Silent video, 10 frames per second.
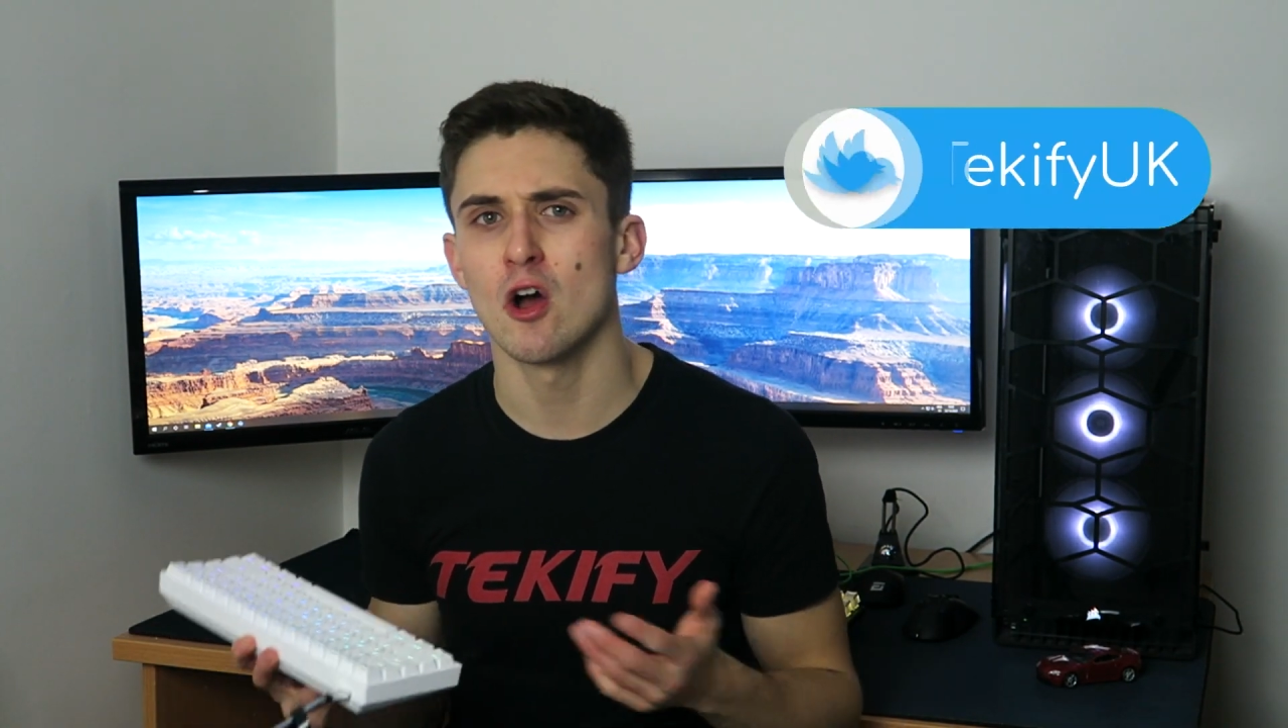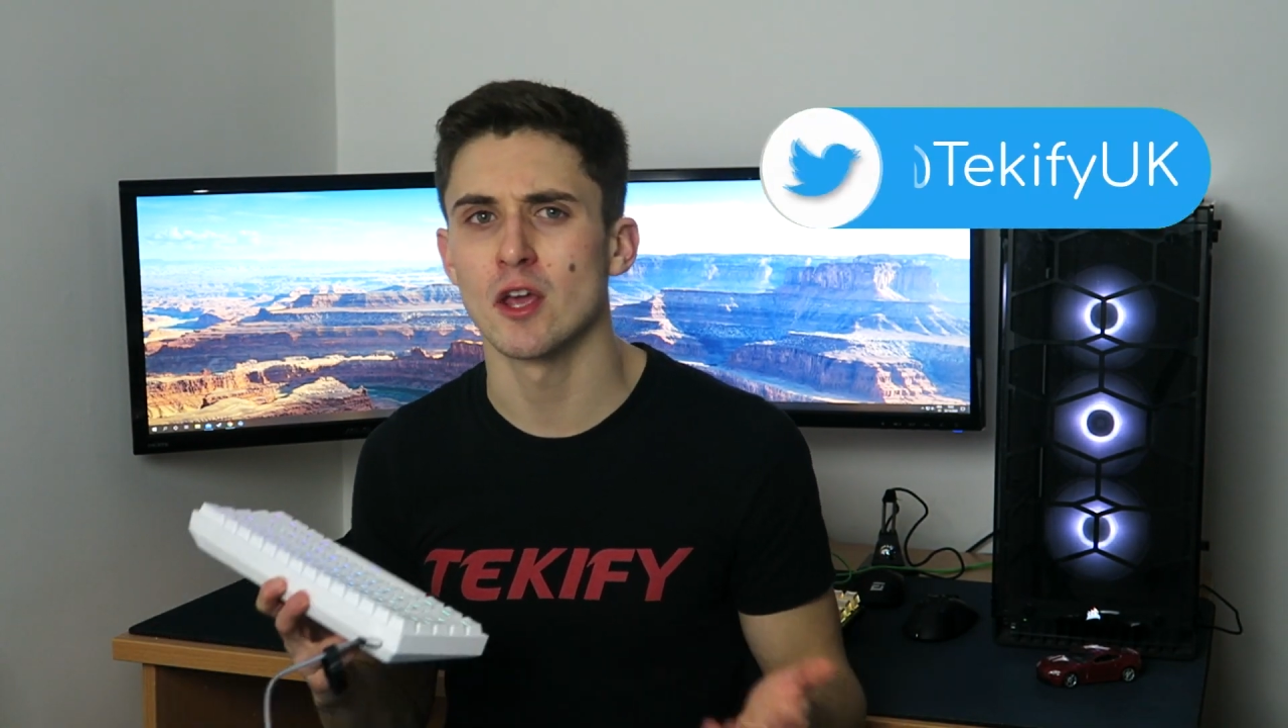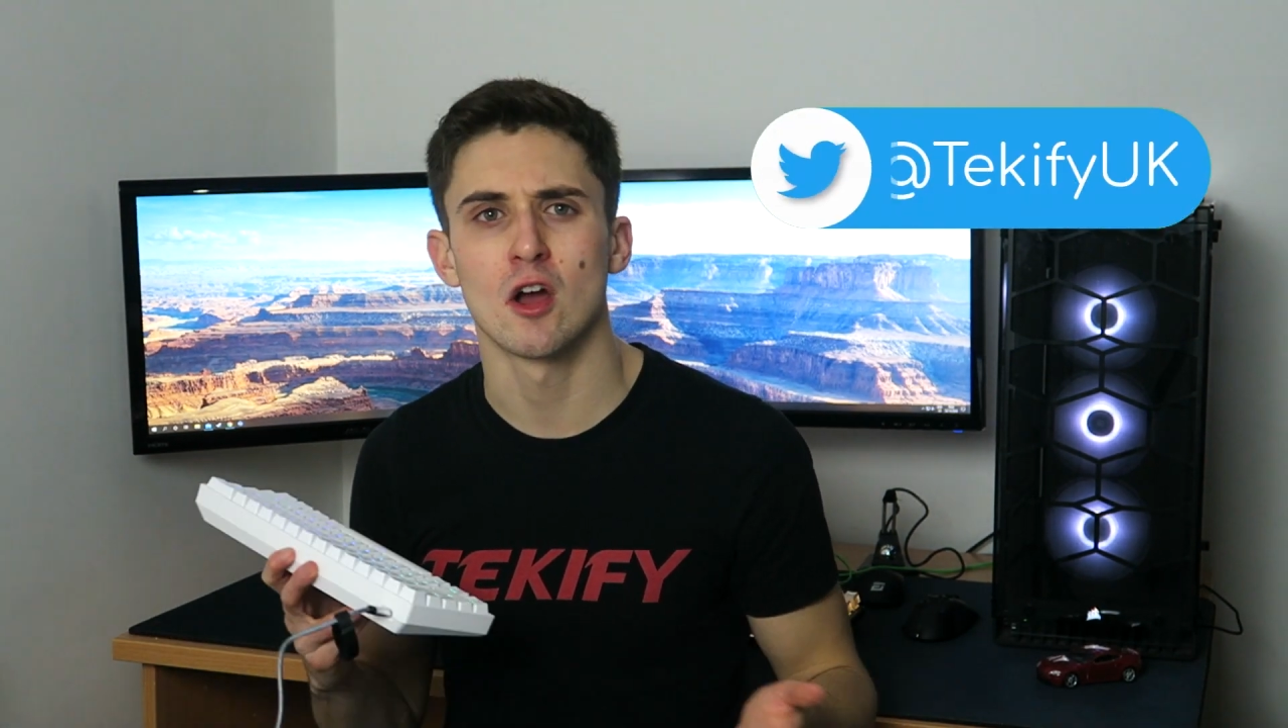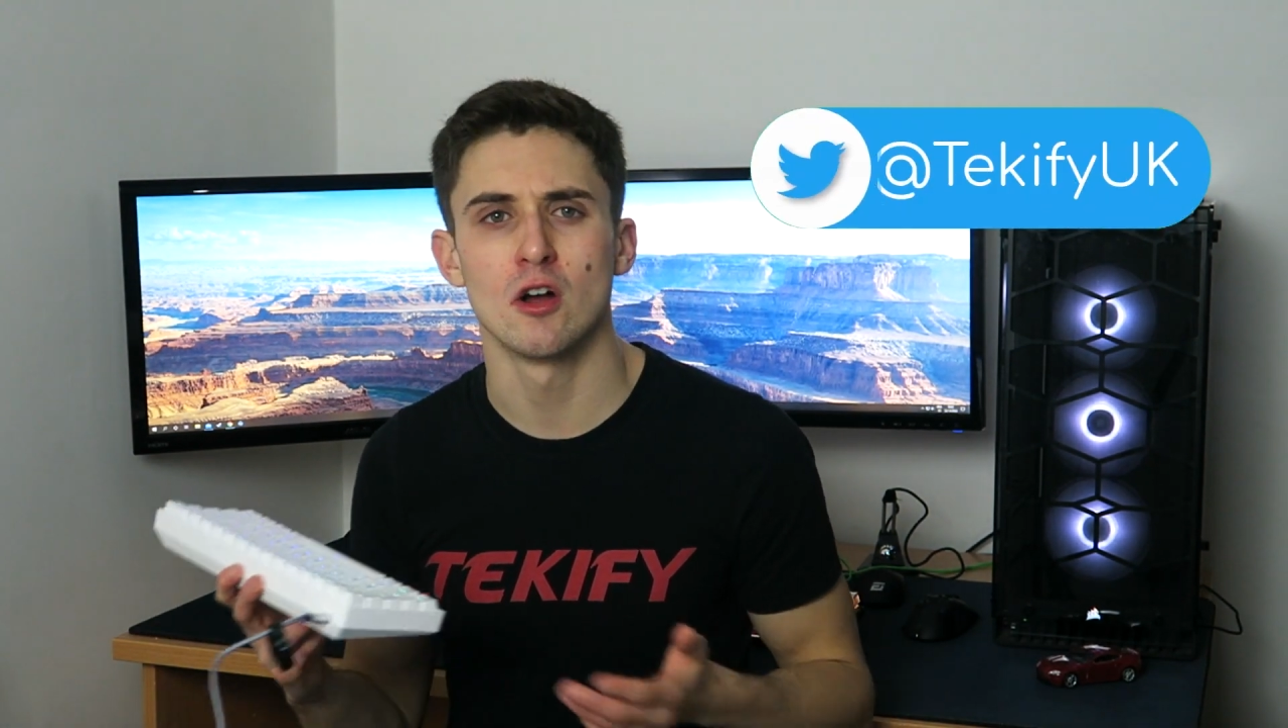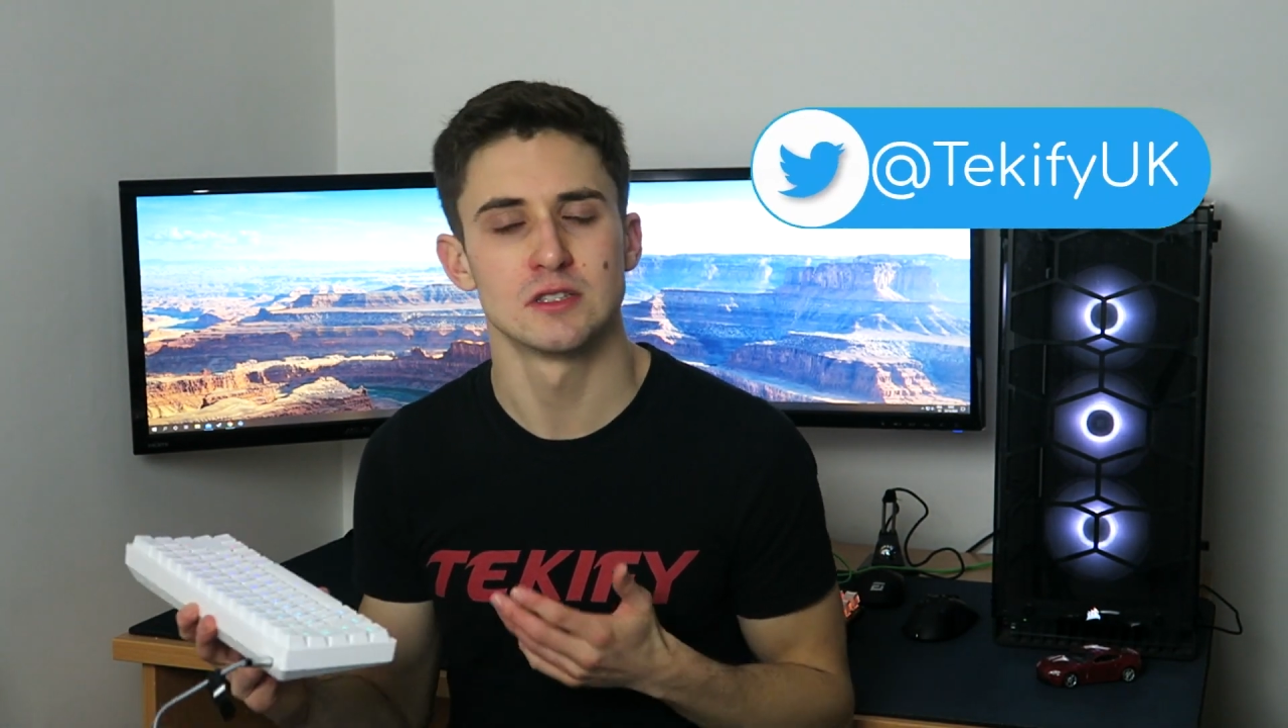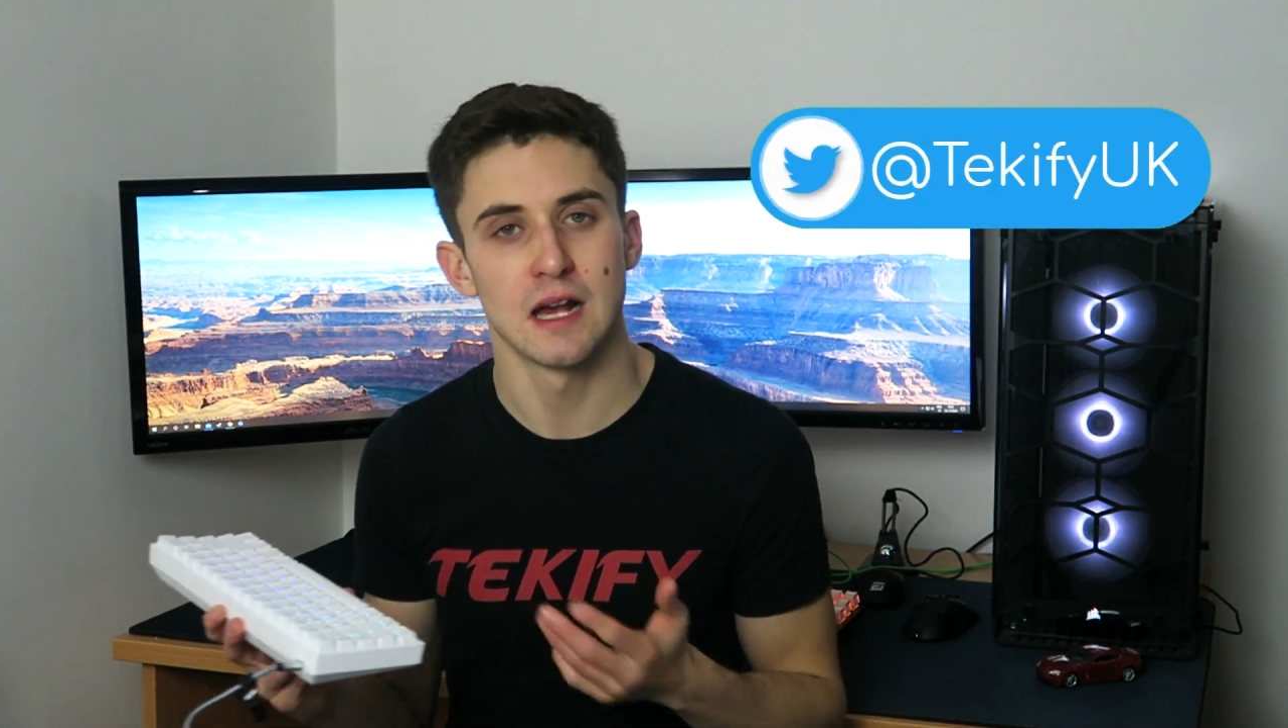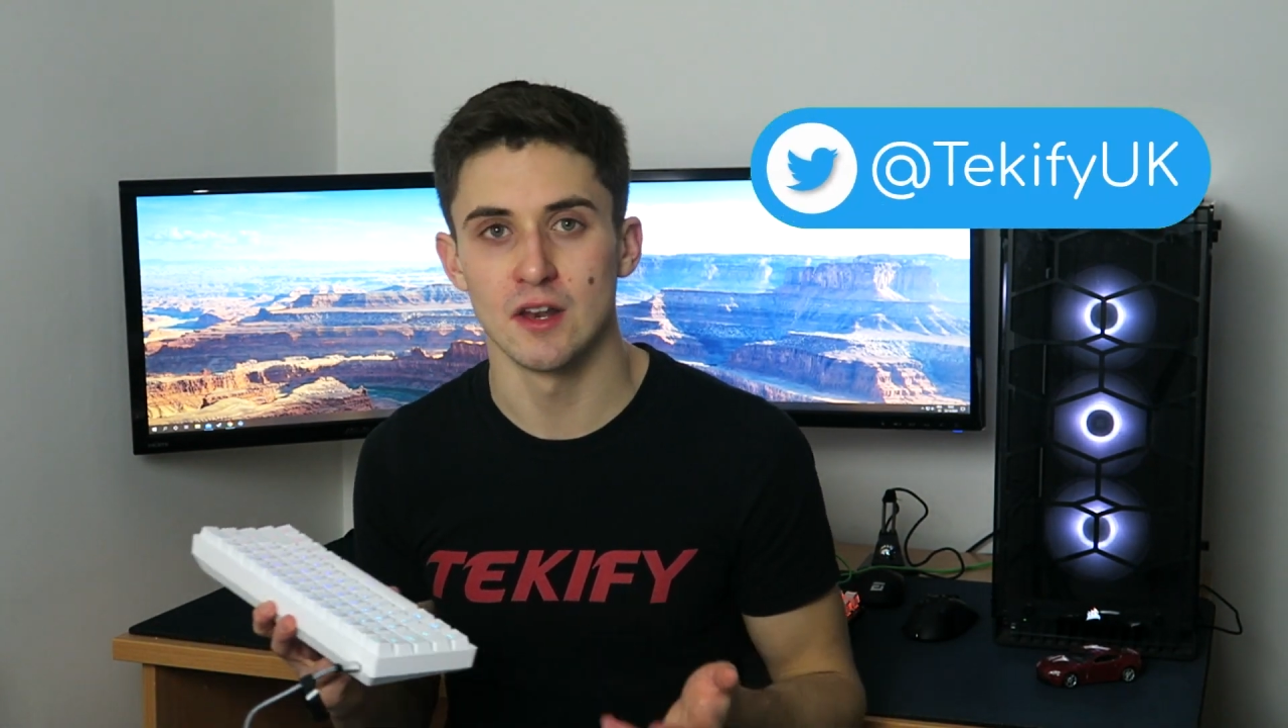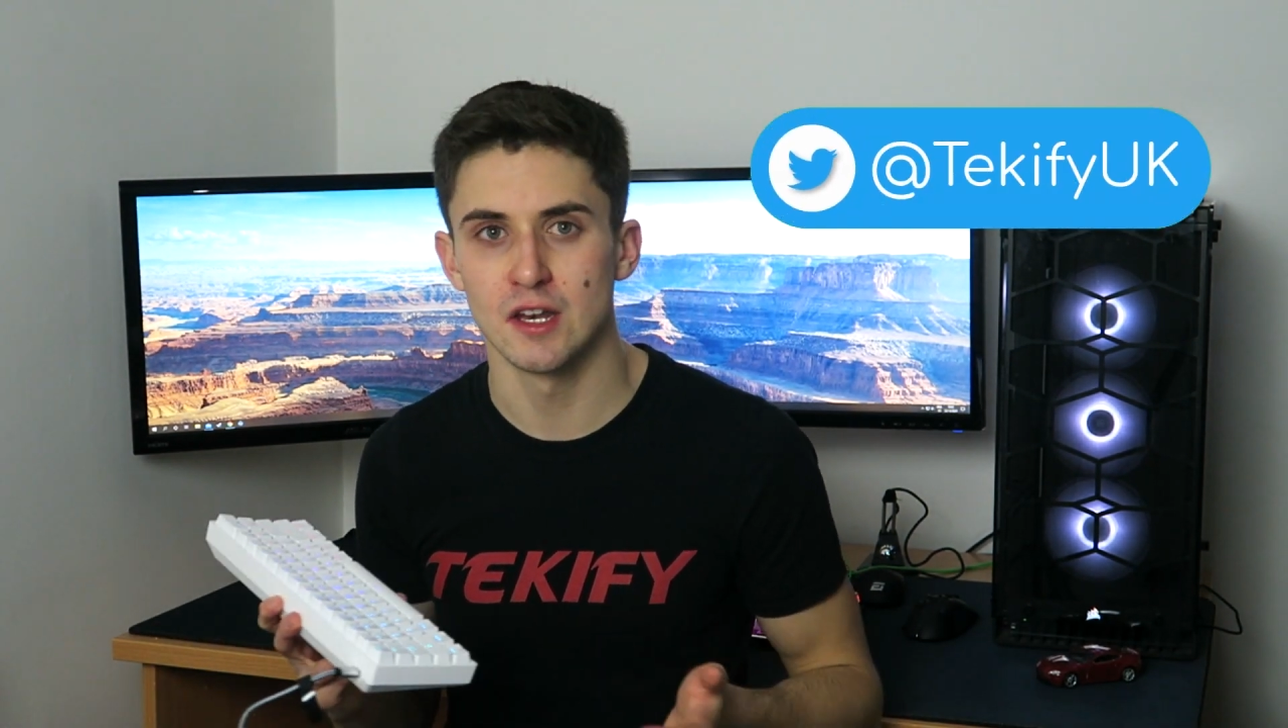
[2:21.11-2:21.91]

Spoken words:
I can't tell